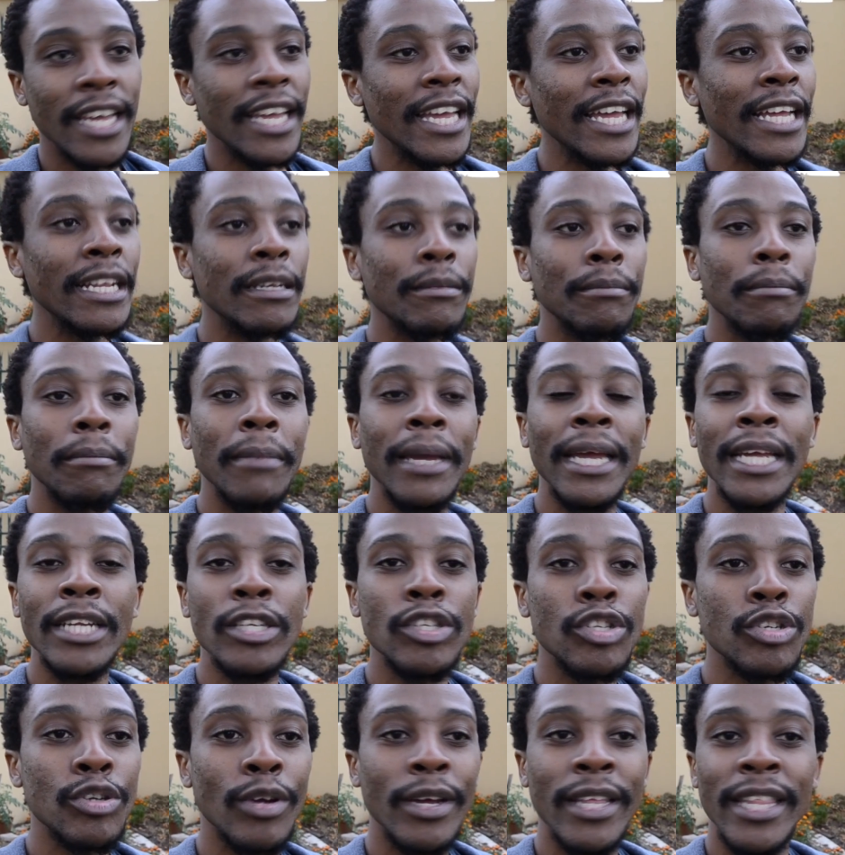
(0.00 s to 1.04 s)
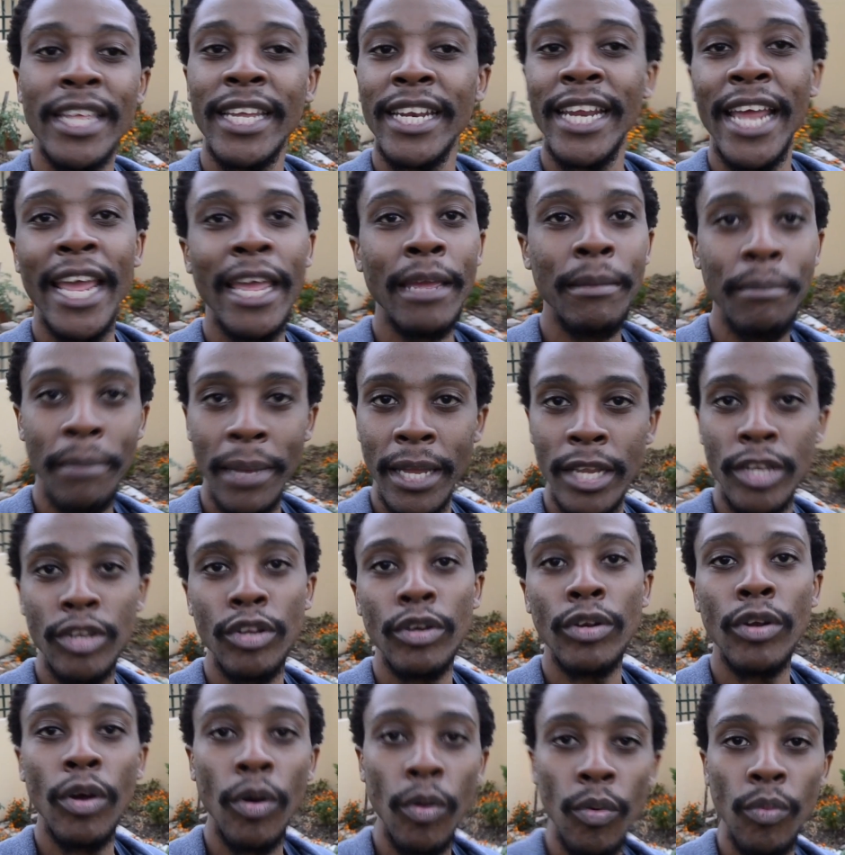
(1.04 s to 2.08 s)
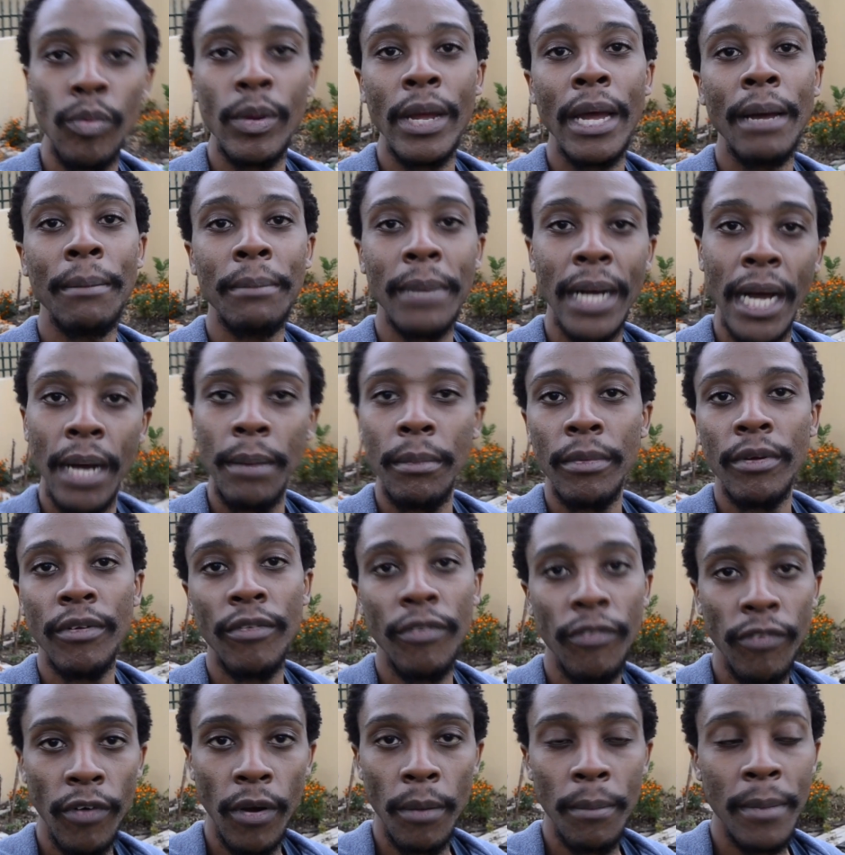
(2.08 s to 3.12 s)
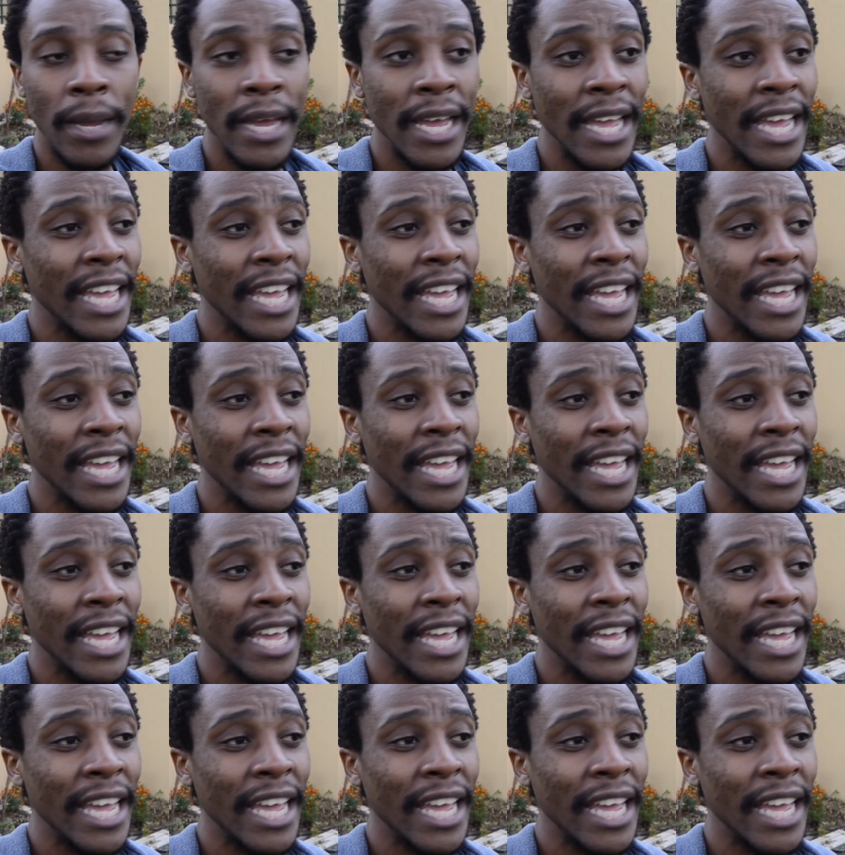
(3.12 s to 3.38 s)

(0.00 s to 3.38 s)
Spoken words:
It made sure that, hey man, you know where I'm coming from.